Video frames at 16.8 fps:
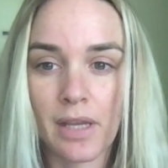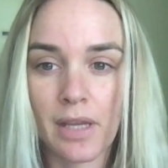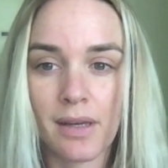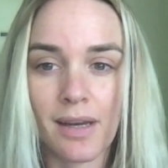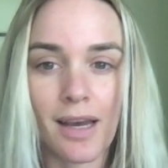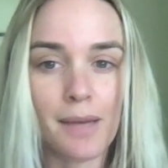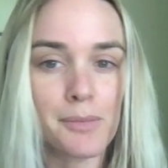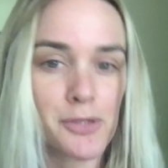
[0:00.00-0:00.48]

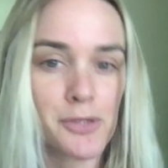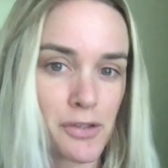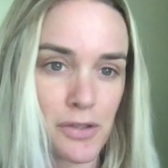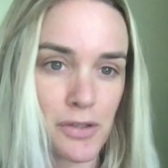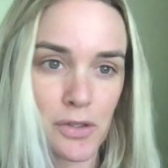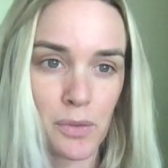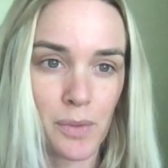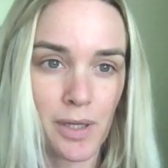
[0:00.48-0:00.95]
I'm sure
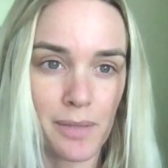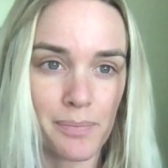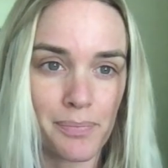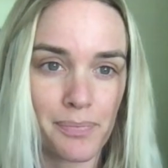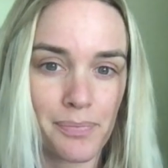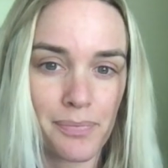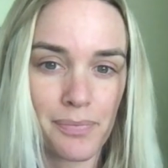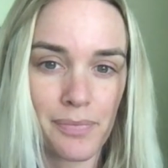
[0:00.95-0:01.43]
you will.
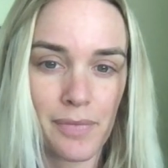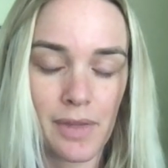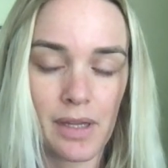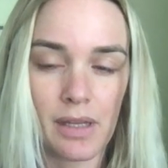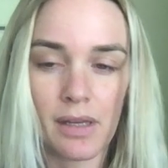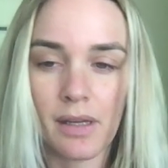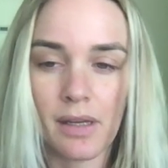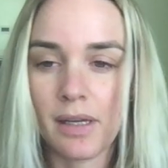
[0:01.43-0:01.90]

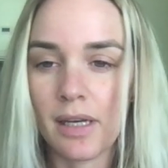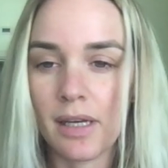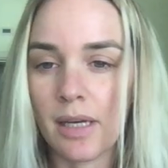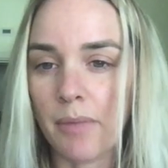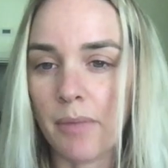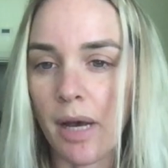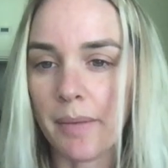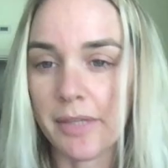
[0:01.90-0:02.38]

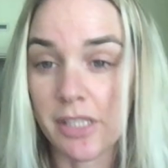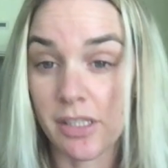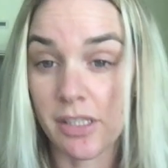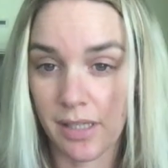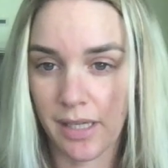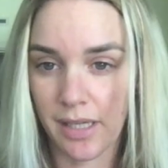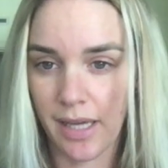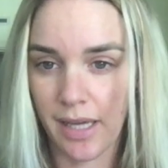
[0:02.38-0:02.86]
Mama
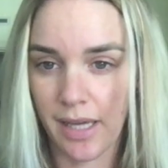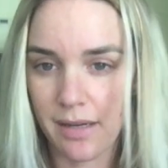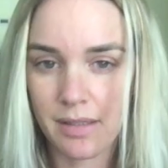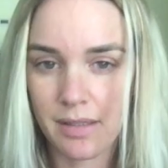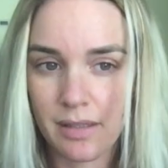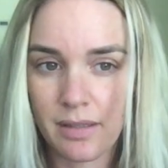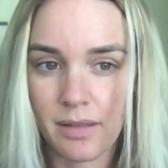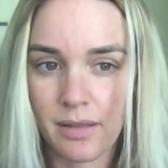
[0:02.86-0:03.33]
stood again,
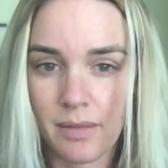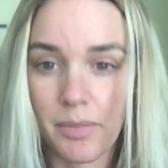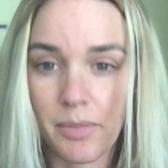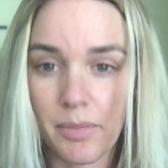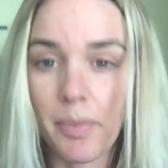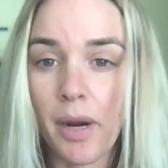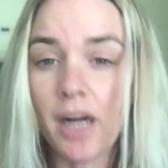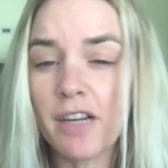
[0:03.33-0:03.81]

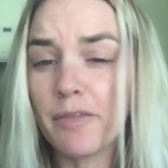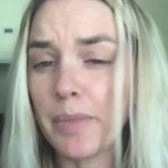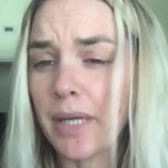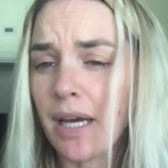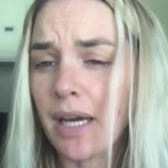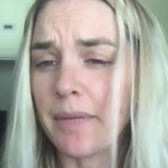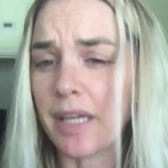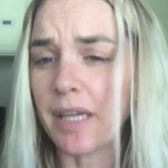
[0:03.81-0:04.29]
but part of
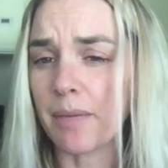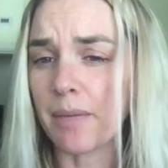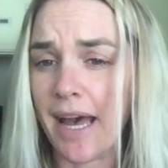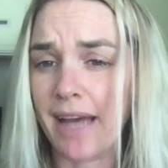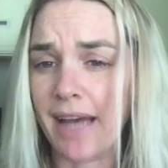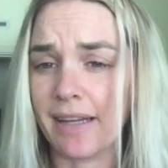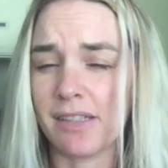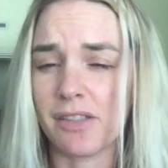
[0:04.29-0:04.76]
becoming a
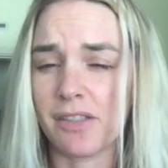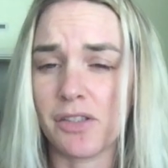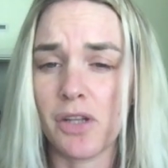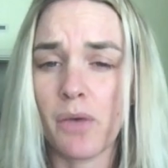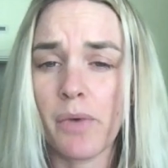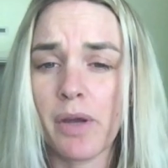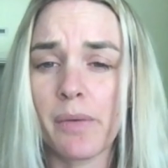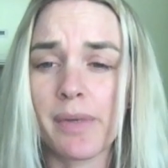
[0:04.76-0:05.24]
man is
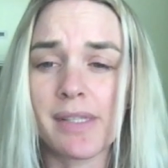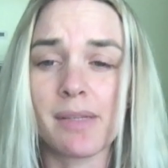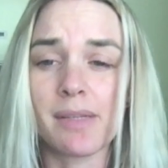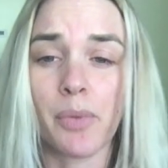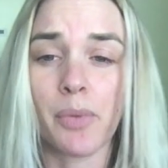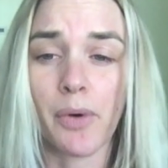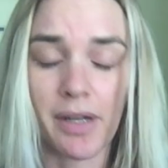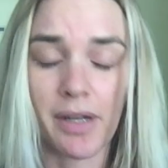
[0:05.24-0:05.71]
knowing what's
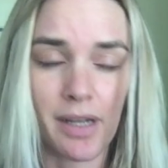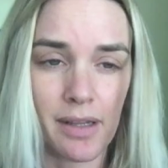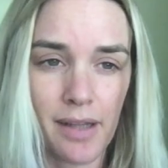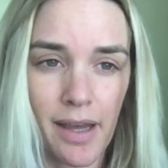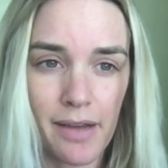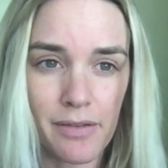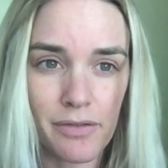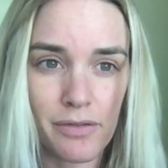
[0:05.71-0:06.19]
important in
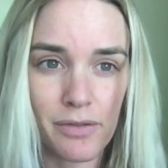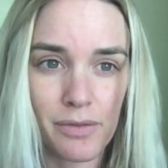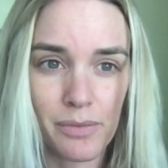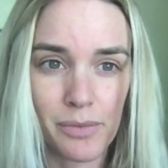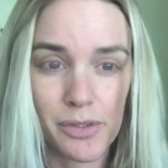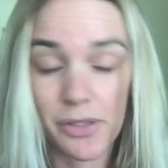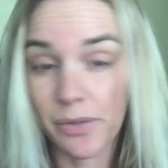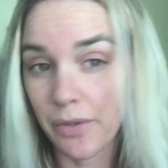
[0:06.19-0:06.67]
life.
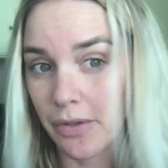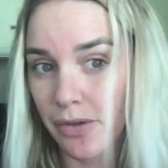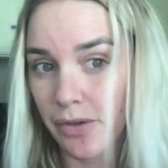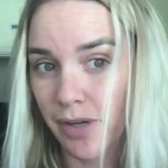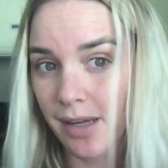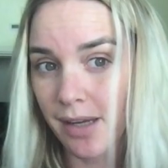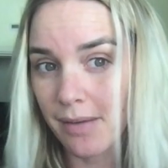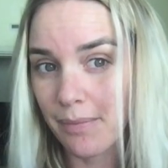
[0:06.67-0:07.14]
Would you
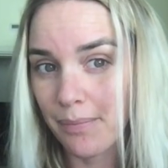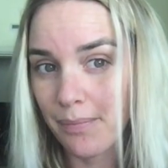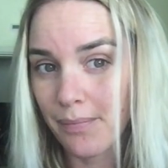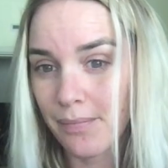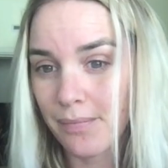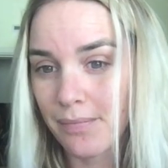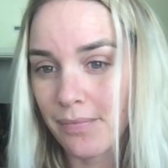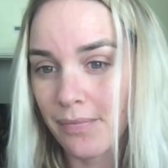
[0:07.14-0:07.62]
agree?
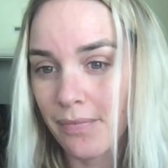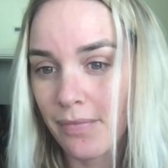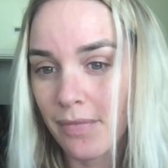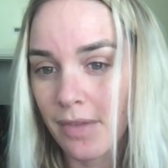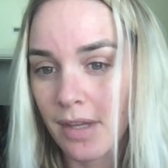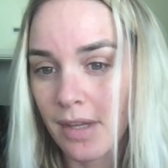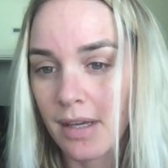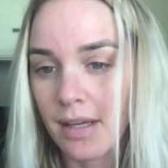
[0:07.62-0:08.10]

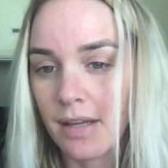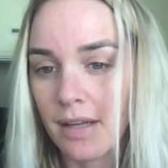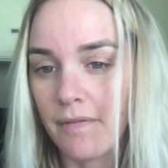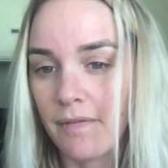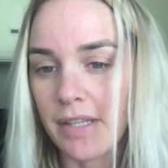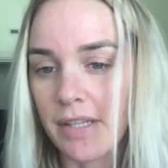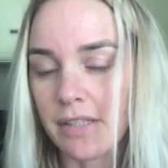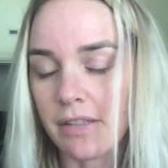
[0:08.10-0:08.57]

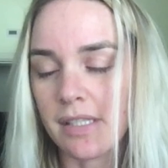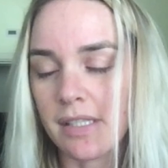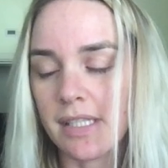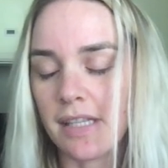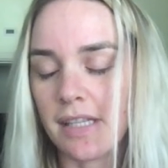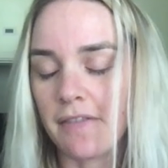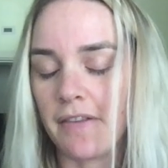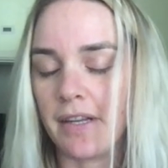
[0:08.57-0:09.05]
Victor
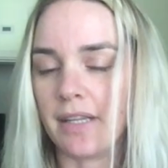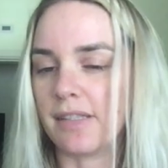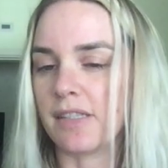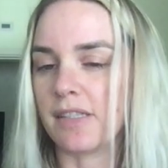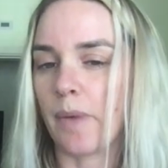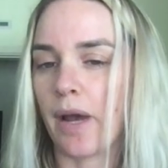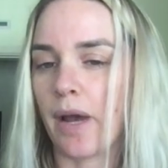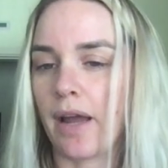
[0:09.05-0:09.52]
stiffened his
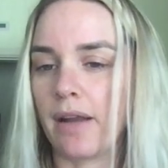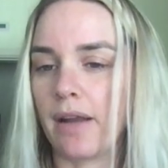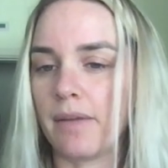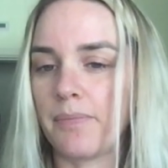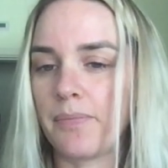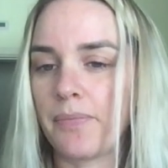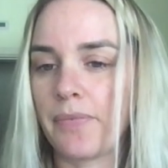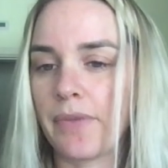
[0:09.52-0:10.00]
spine.
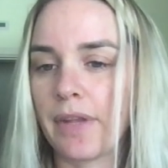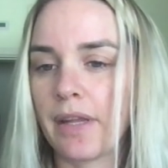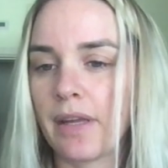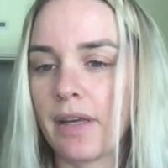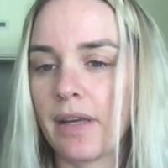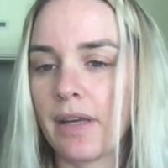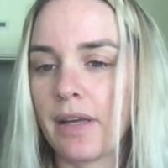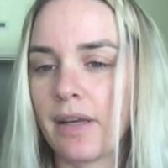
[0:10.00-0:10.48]

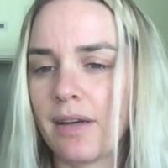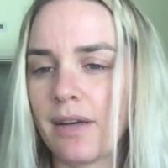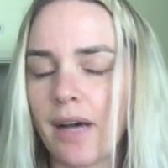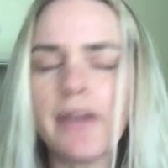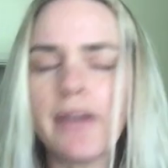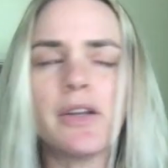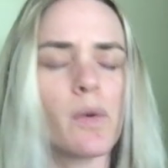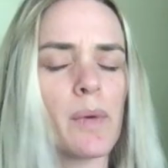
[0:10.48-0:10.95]
I
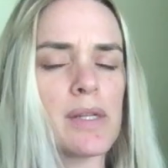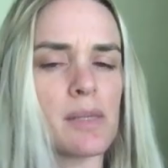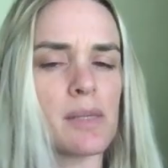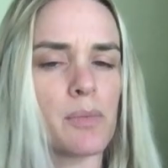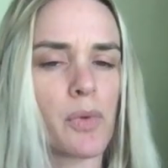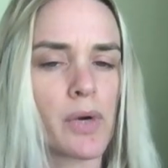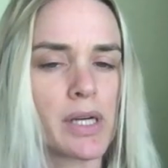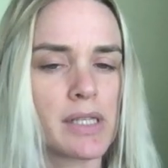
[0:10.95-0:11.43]
know what's
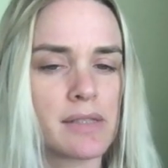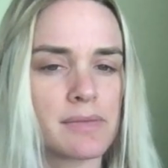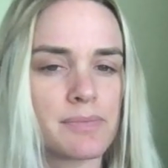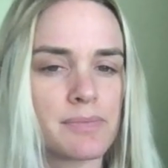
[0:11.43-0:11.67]
important.